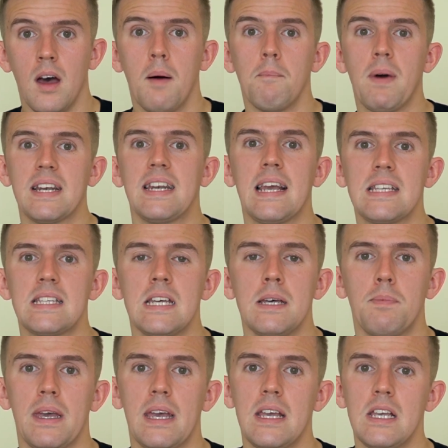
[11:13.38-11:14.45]
My next
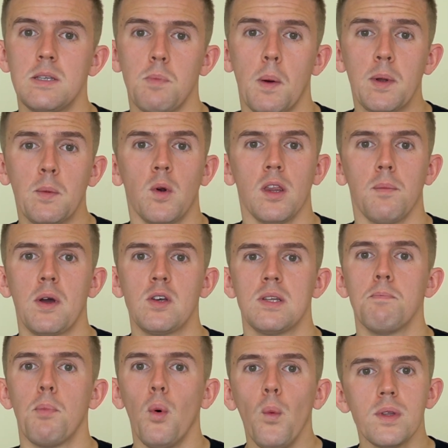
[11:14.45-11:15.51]
tip is probably one of the most
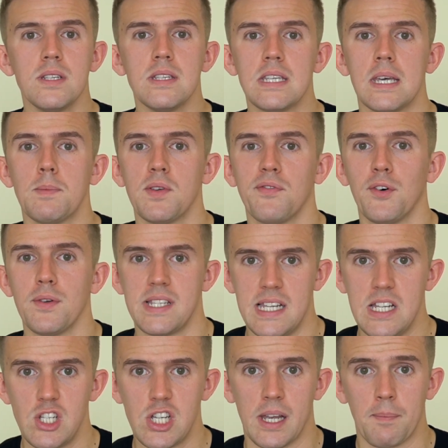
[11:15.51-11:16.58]
important tips for
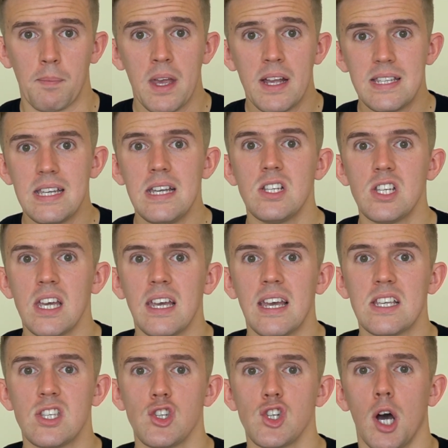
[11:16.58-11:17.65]
teaching. Teaching
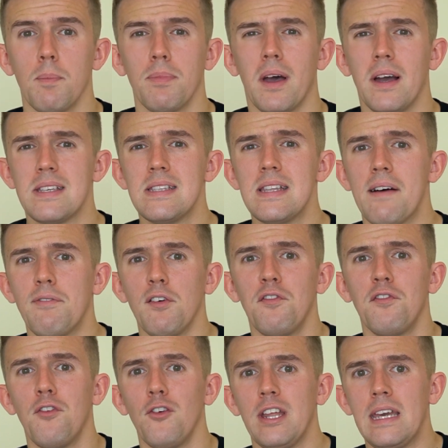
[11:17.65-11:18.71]
is a job that is never
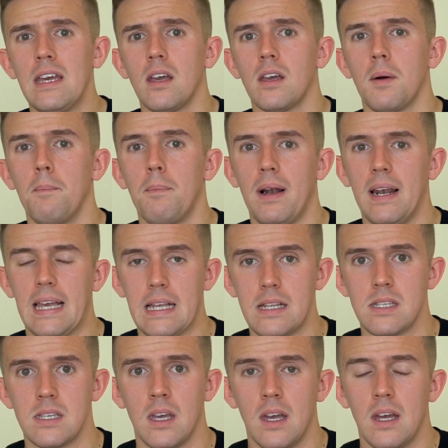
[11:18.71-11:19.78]
fully
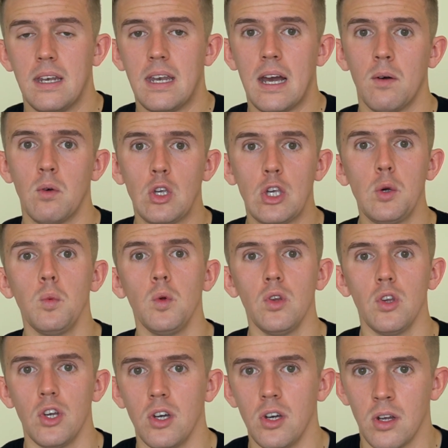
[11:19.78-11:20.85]
complete. Now, you will
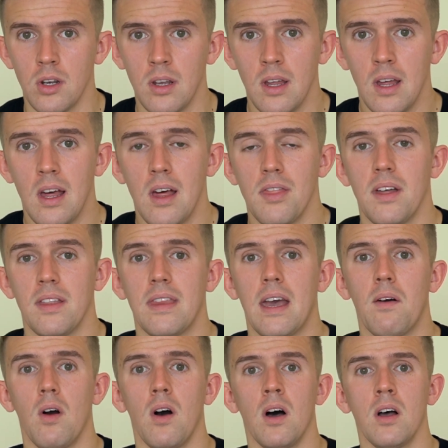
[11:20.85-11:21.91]
learn that
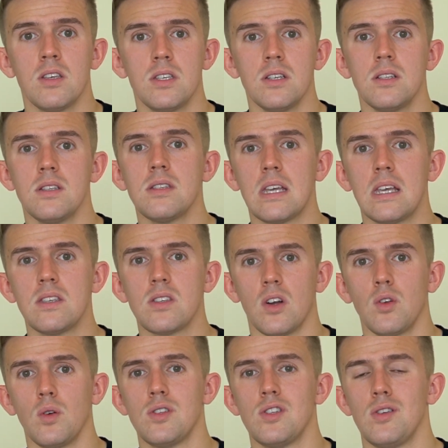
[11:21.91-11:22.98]
there are certain things on
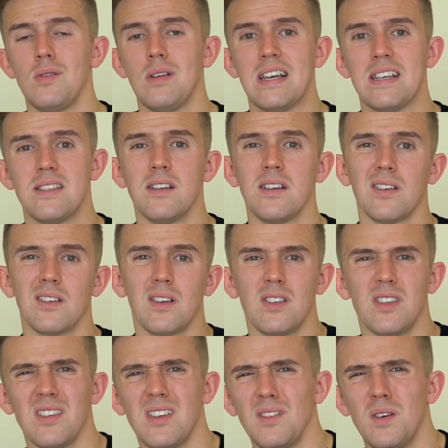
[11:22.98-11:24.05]
your to-do list that
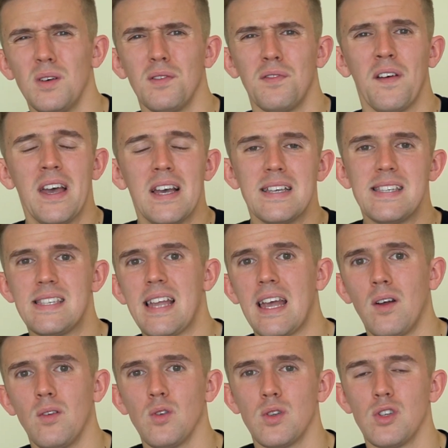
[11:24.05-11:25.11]
sort of stay
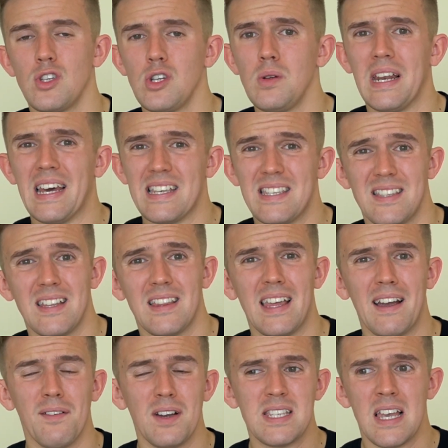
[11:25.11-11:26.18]
on your to-do list, that
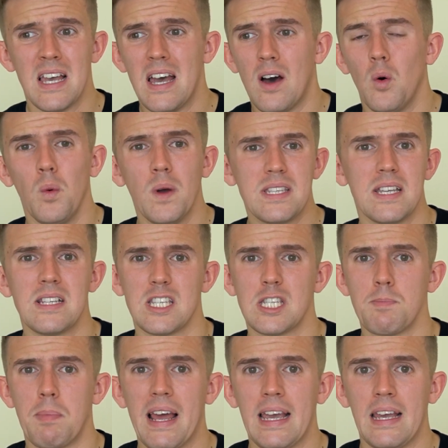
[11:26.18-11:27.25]
there is always a
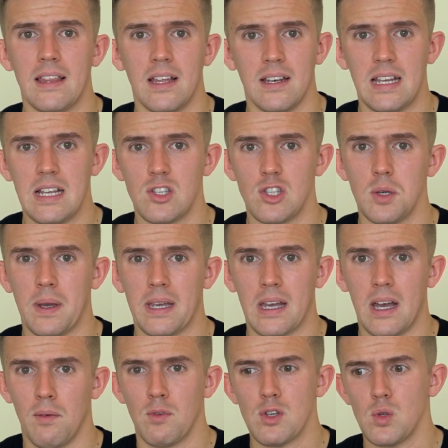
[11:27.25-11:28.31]
display that needs doing,
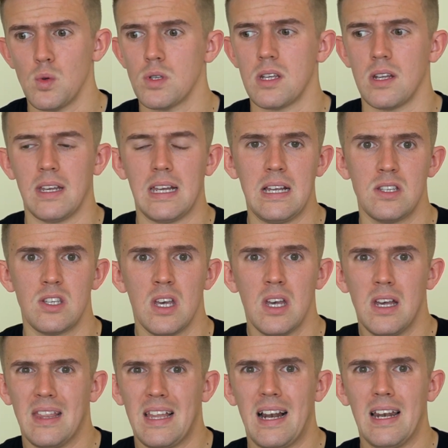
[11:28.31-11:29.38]
a resource that needs
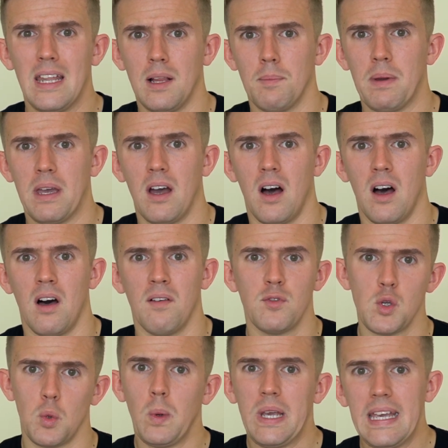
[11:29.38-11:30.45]
that little bit
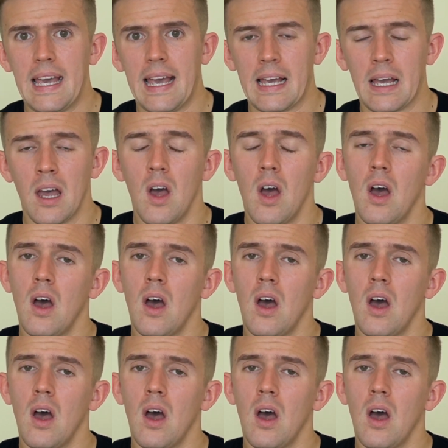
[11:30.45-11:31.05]
of tweaking.